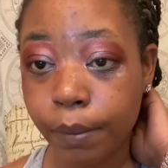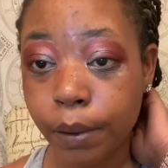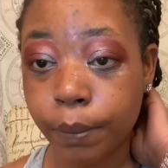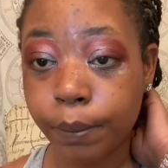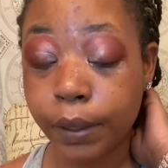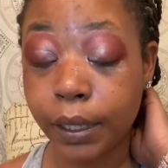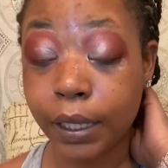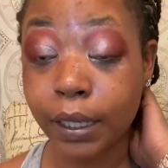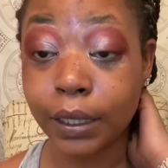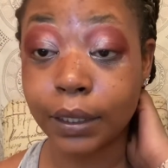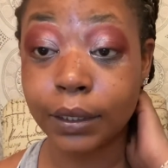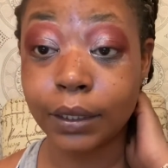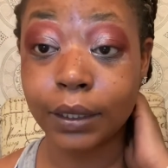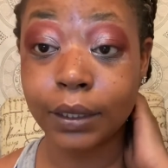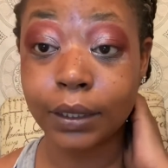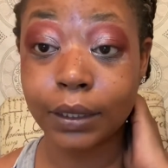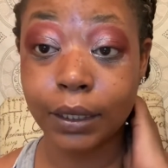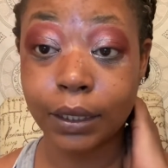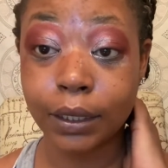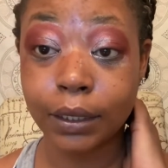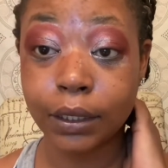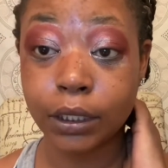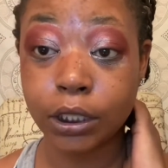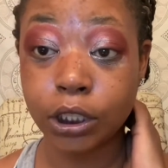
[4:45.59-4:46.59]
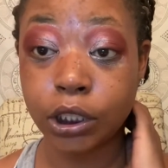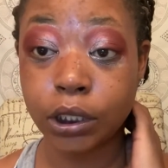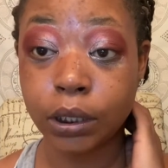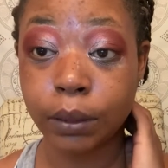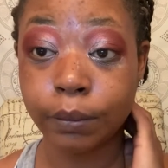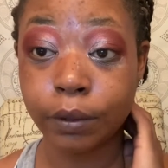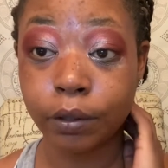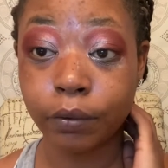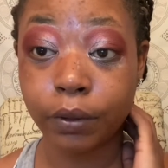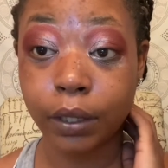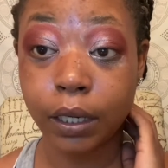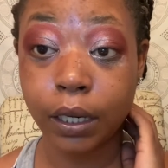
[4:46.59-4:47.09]
But because this is a
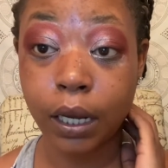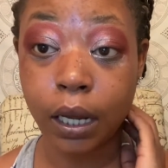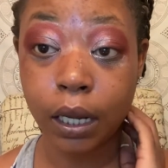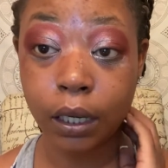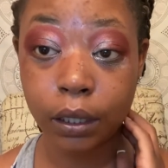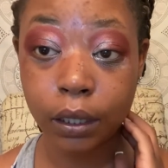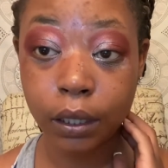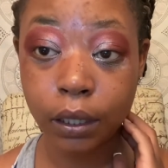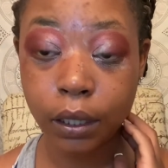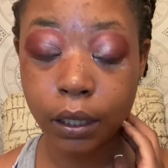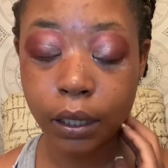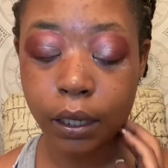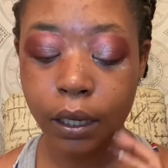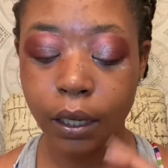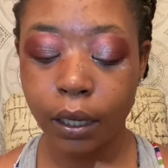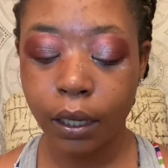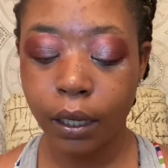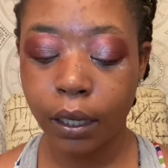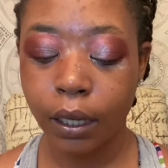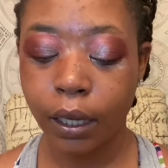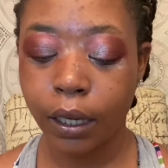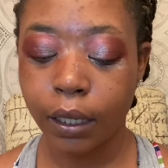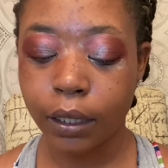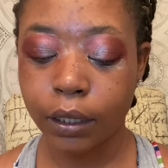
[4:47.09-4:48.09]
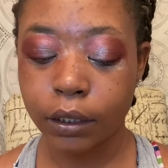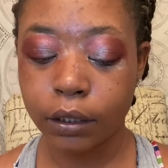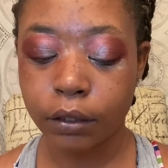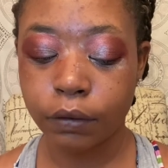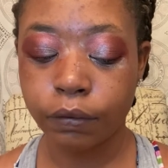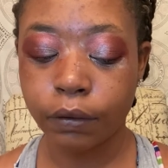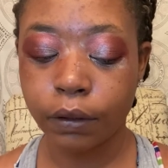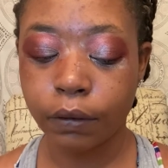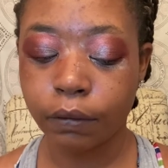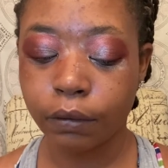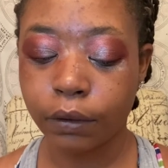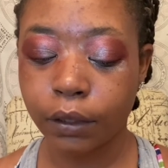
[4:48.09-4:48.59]
shimmery color and it's
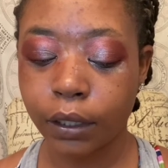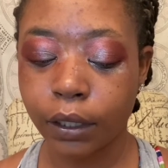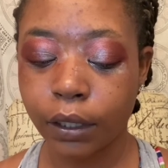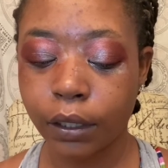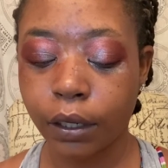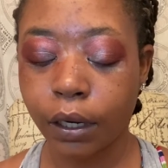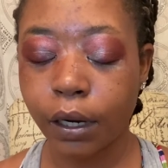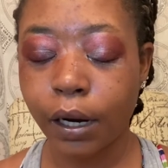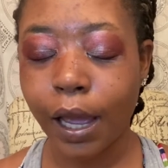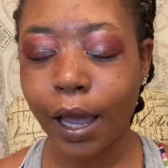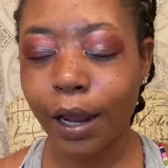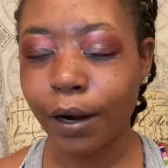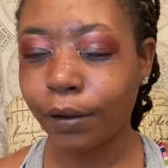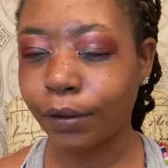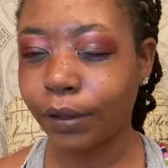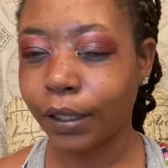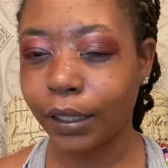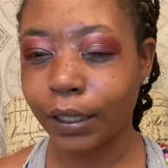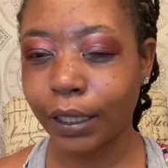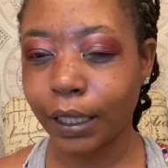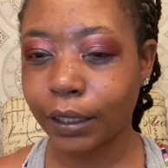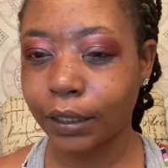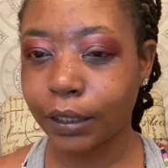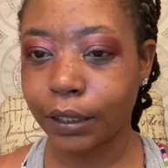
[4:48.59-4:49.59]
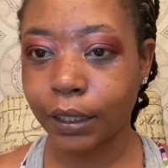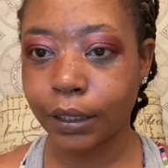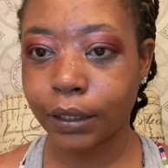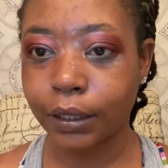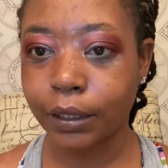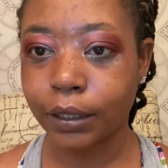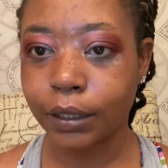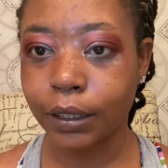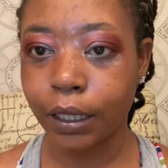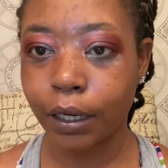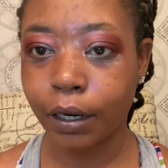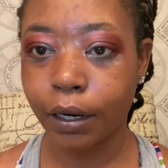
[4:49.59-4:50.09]
full of glitter, I don't think that's
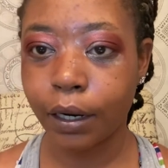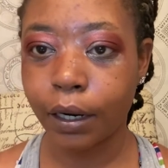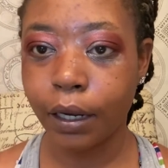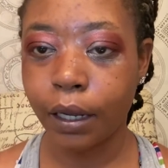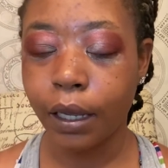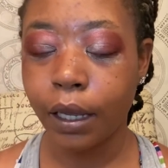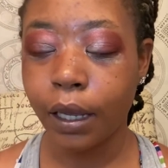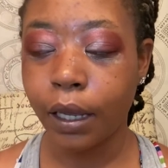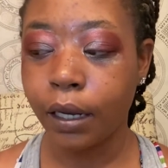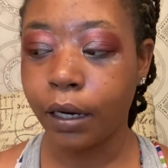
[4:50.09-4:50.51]
necessary.